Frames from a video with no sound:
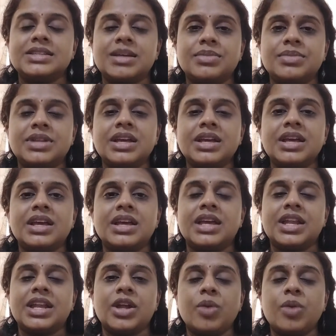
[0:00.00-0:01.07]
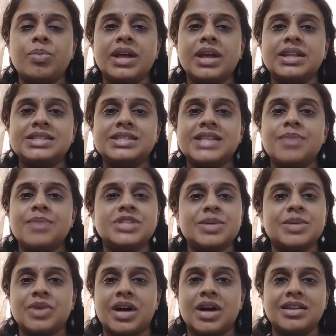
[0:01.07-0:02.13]
something cannot be at the same
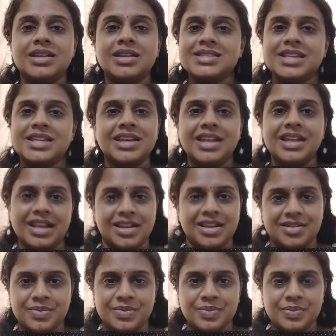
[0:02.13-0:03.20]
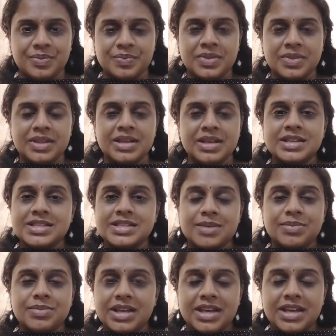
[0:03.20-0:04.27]
time colorless and green.
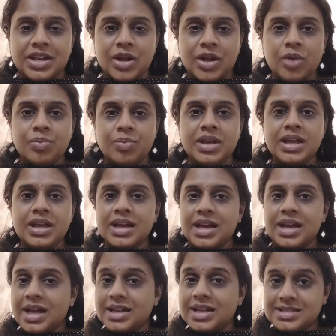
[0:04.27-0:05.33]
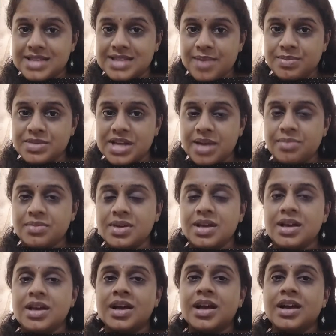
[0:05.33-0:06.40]
Something cannot be at the same
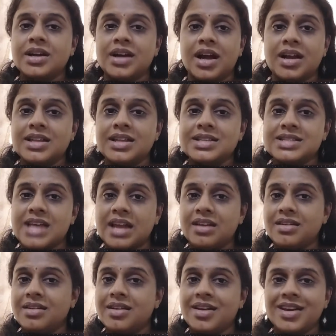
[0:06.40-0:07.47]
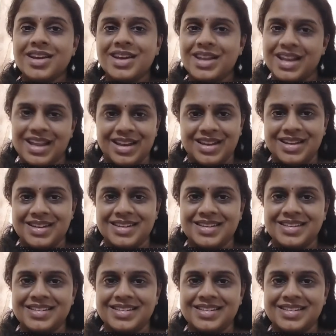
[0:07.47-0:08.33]
time colorless and green.